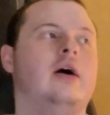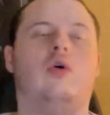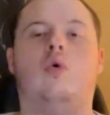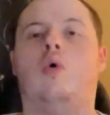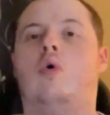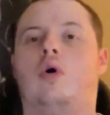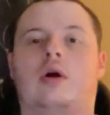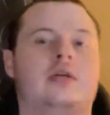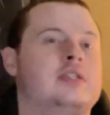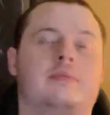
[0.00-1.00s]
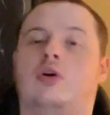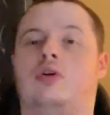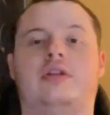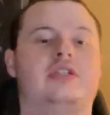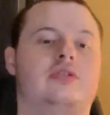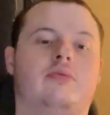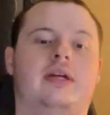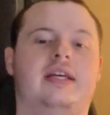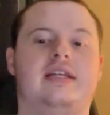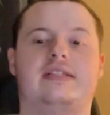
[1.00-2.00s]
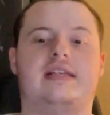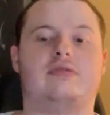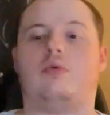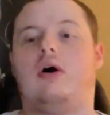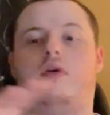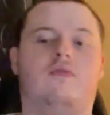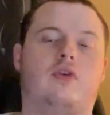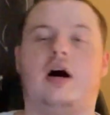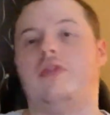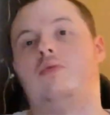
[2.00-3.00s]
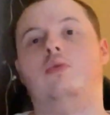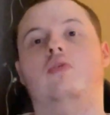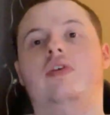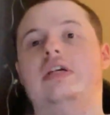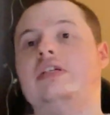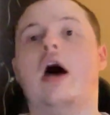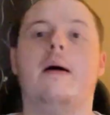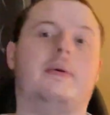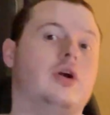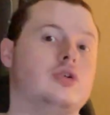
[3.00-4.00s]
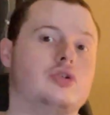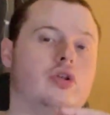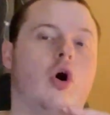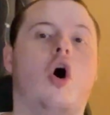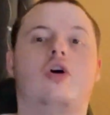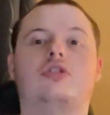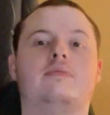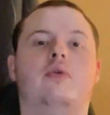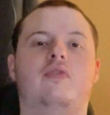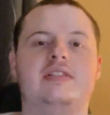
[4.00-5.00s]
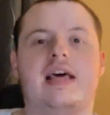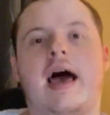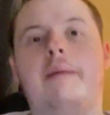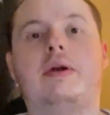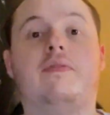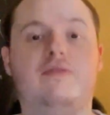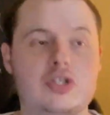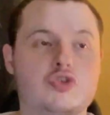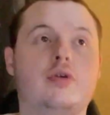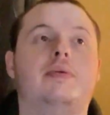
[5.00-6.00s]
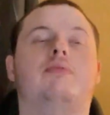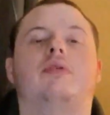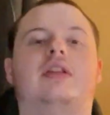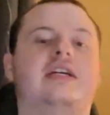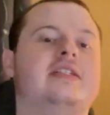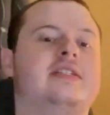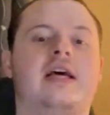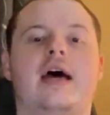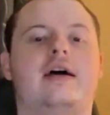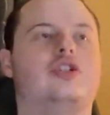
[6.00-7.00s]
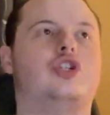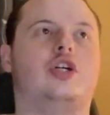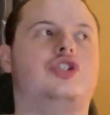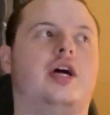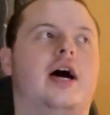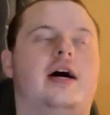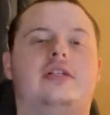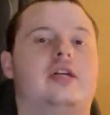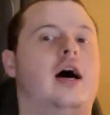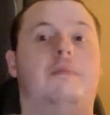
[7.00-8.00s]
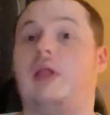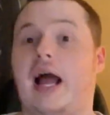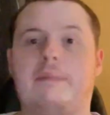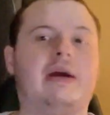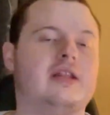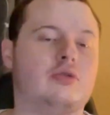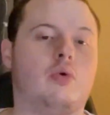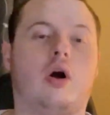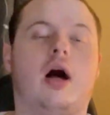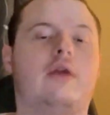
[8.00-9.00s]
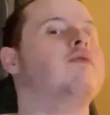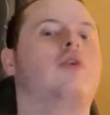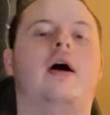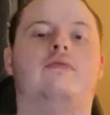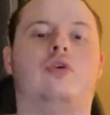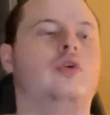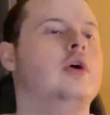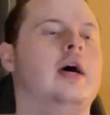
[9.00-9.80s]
or some early screenings as well for other movies, but also there are some movies that haven't officially been released, such as Black Panther: Wakanda Forever,